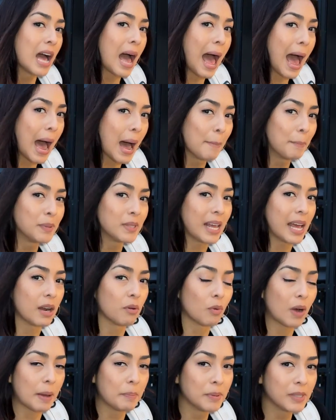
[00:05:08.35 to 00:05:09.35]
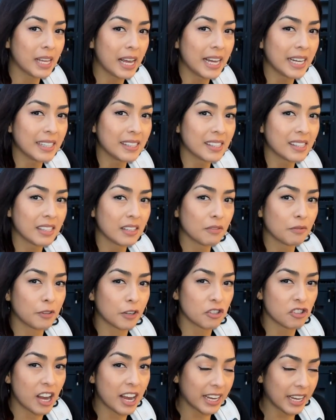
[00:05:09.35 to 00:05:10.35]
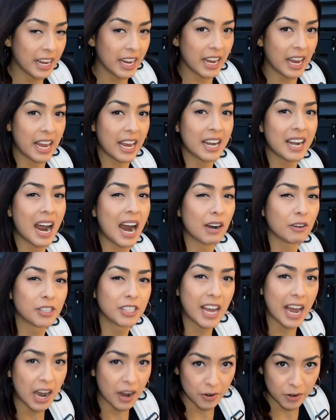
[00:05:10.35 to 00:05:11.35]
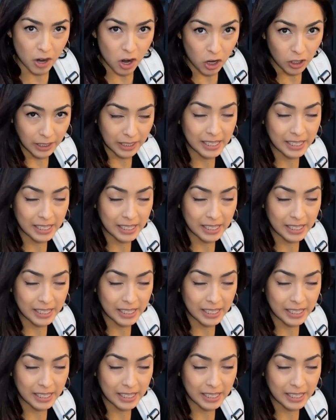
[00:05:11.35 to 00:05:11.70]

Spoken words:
apps and websites for checking in are down all the